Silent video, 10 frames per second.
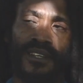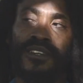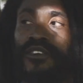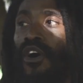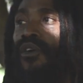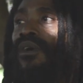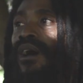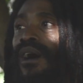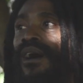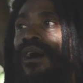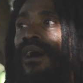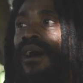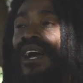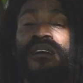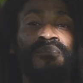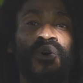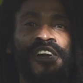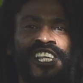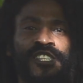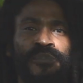Now, I am no
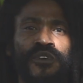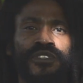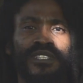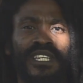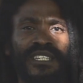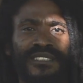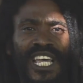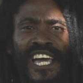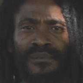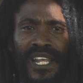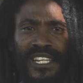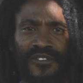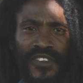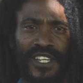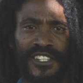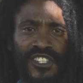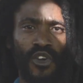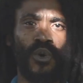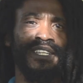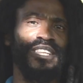expert in timeline figures to
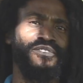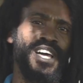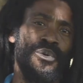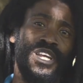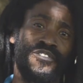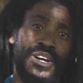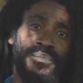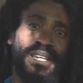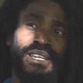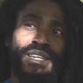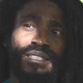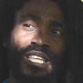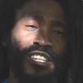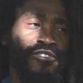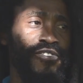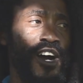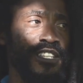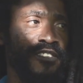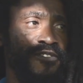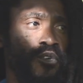quantify whether from
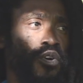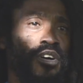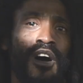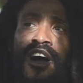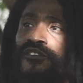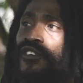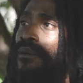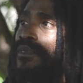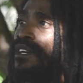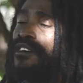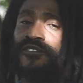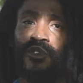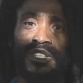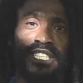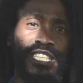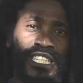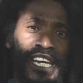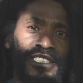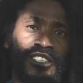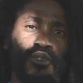1044 or from
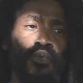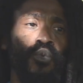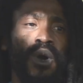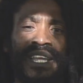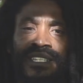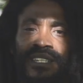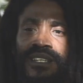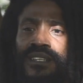1492 when